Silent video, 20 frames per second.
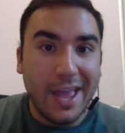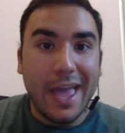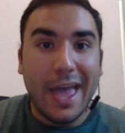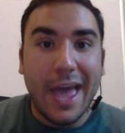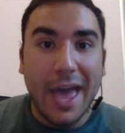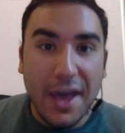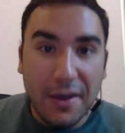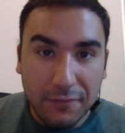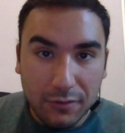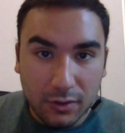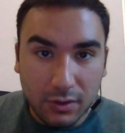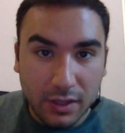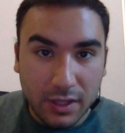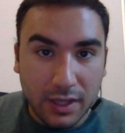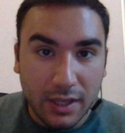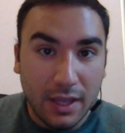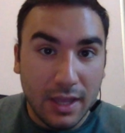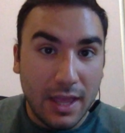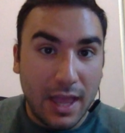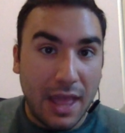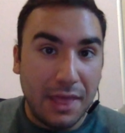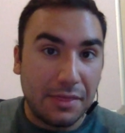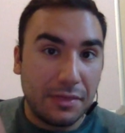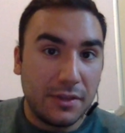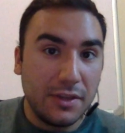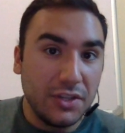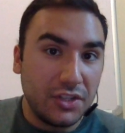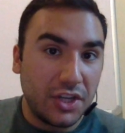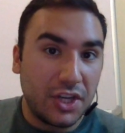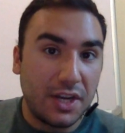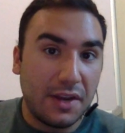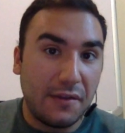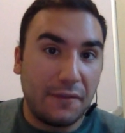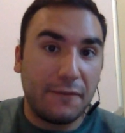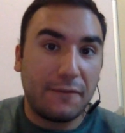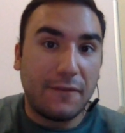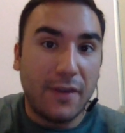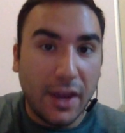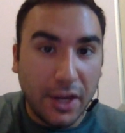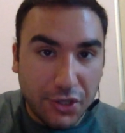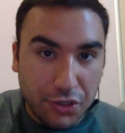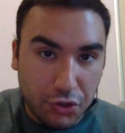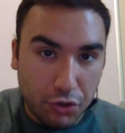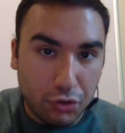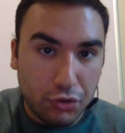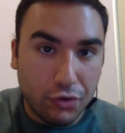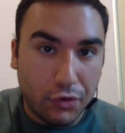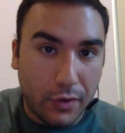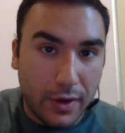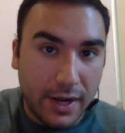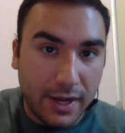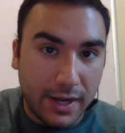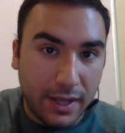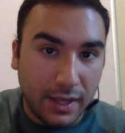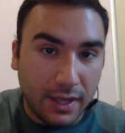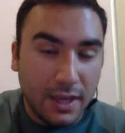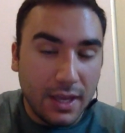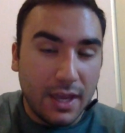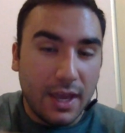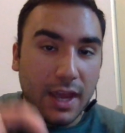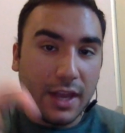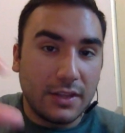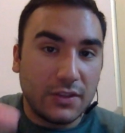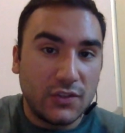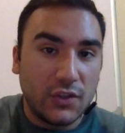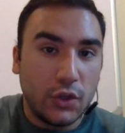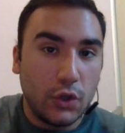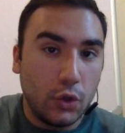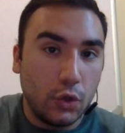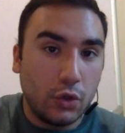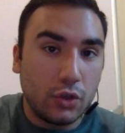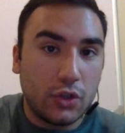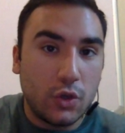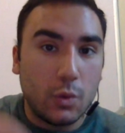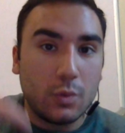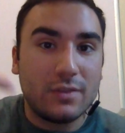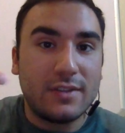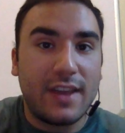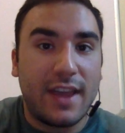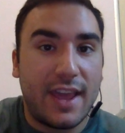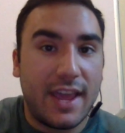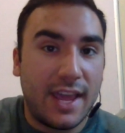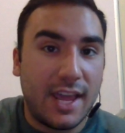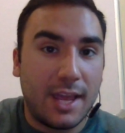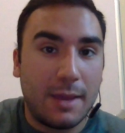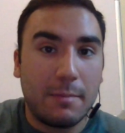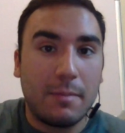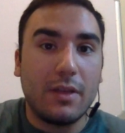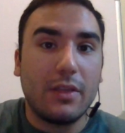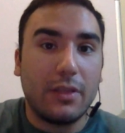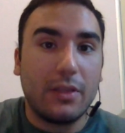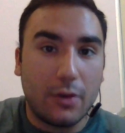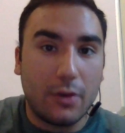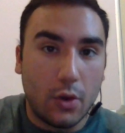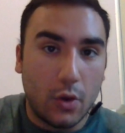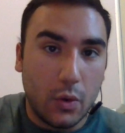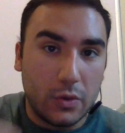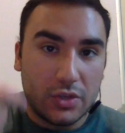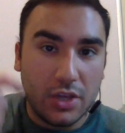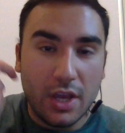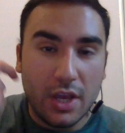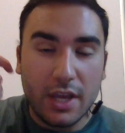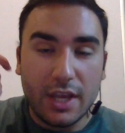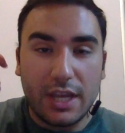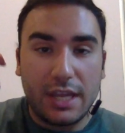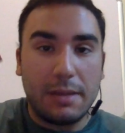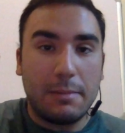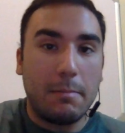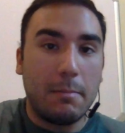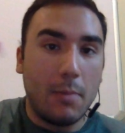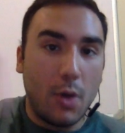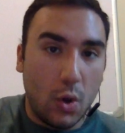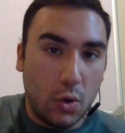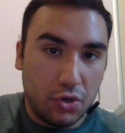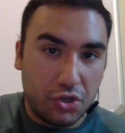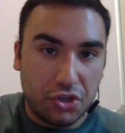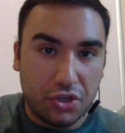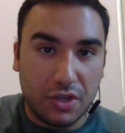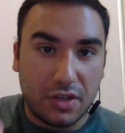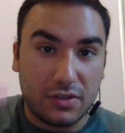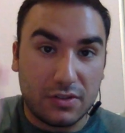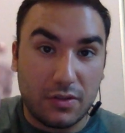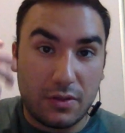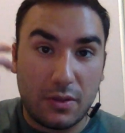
heavily, and this can affect your trading until you tame those emotions.